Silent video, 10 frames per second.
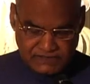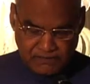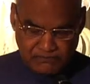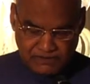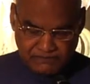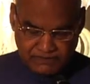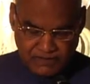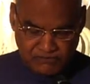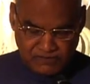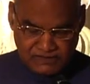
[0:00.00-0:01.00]
Chamber of
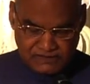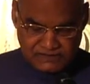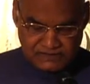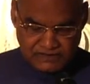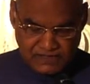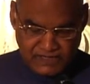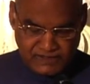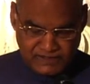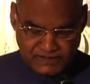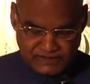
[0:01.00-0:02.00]
Commerce
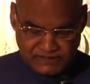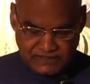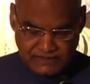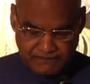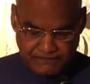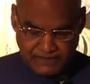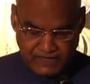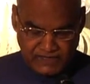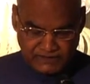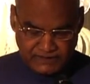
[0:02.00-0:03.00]
and Industry
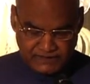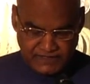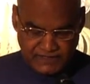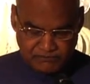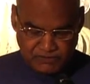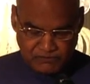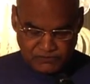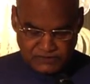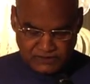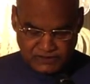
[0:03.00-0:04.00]
and the Trade
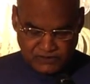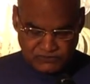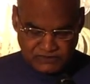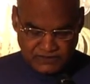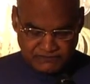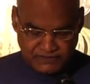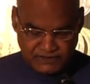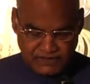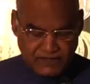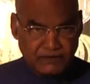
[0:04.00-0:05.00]
Promotion Council of
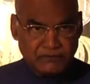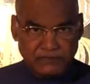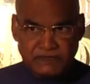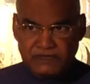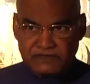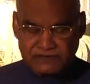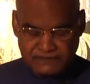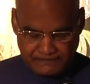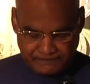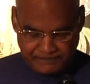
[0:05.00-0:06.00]
India with
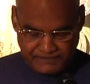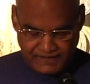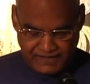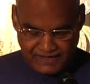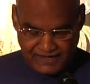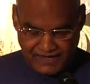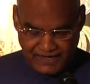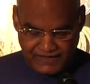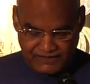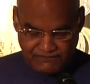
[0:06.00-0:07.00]
us.
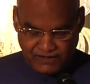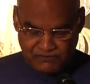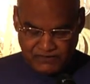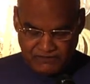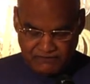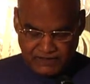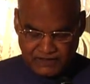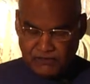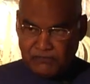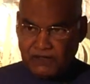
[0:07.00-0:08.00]
I warmly
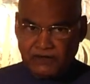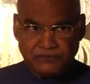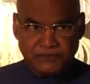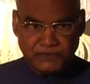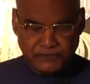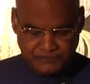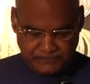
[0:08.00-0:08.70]
welcome all of you.